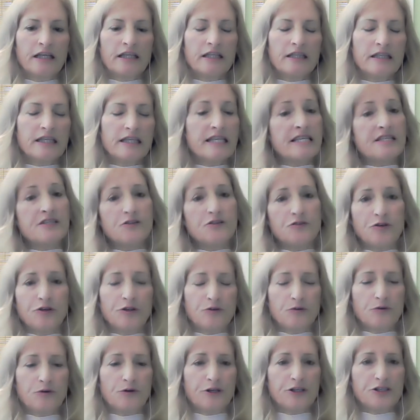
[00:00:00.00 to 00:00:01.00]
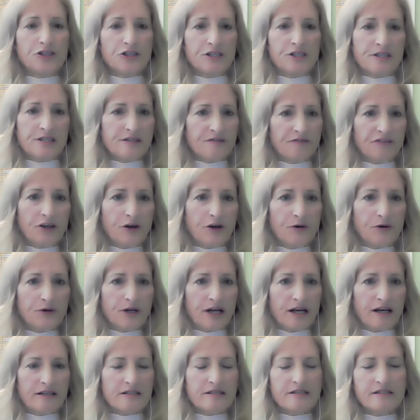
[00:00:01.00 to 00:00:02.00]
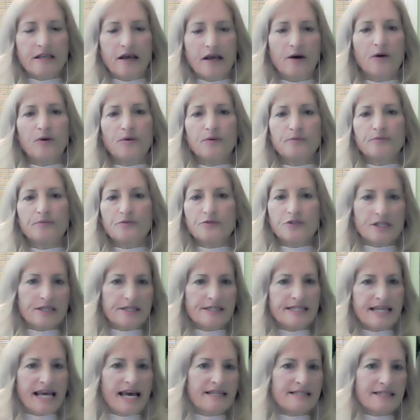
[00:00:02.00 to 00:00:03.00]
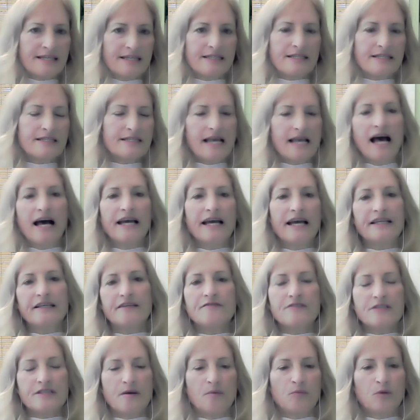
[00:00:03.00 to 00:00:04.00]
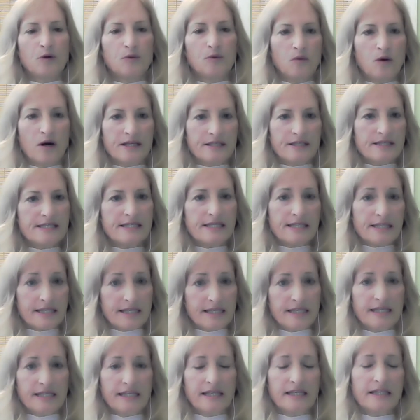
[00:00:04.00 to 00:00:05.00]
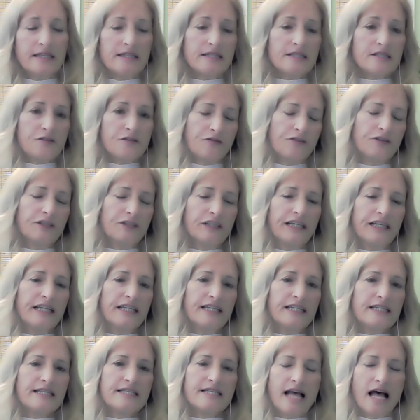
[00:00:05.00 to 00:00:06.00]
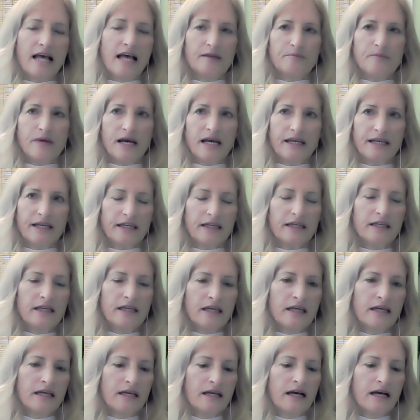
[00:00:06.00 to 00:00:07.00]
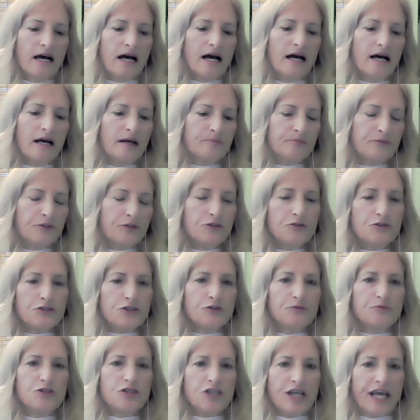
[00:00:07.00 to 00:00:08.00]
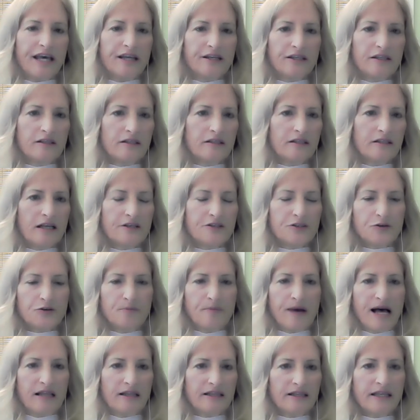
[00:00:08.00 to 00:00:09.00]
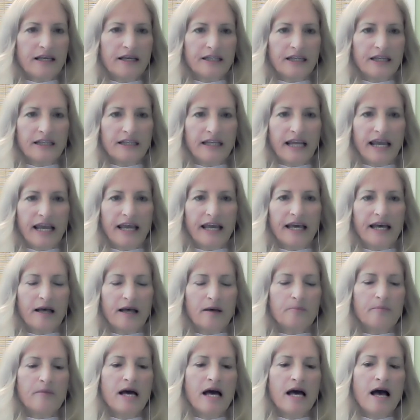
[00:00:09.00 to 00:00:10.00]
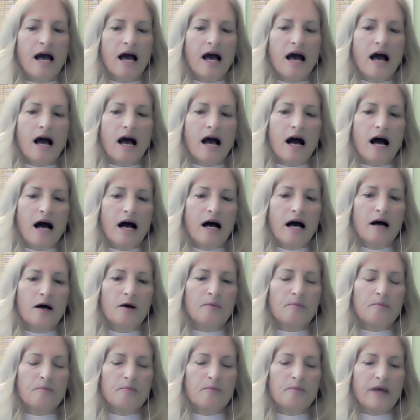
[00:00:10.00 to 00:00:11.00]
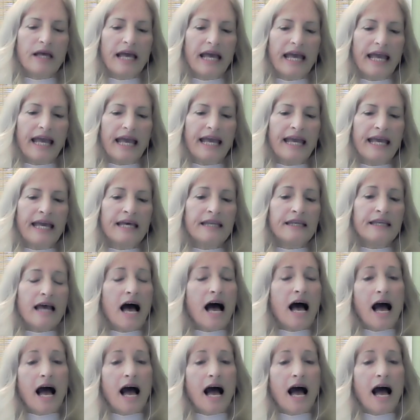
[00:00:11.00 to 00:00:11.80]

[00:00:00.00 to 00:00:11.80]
the history and origins of yoga. So, just as an aside, if someone wants to see it, it's free. It's on my YouTube channel under Mala Cunningham. Um, and